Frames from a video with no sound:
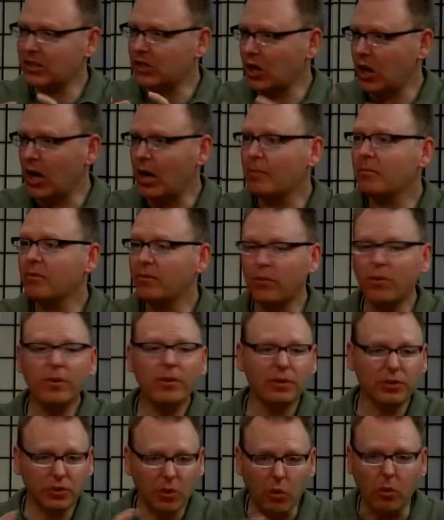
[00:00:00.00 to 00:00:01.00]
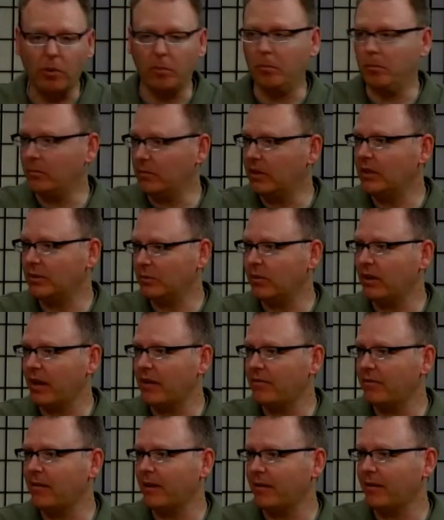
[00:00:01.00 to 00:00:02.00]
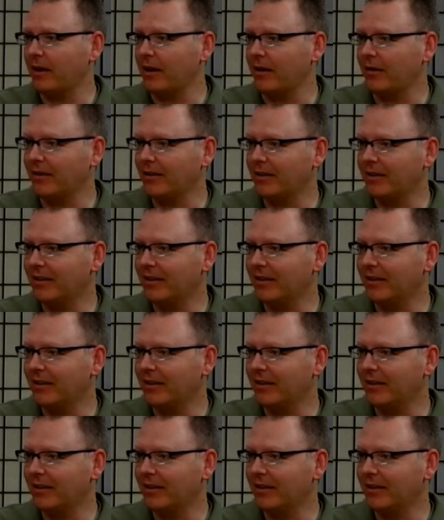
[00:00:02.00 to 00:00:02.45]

the calm before the storm is what I found out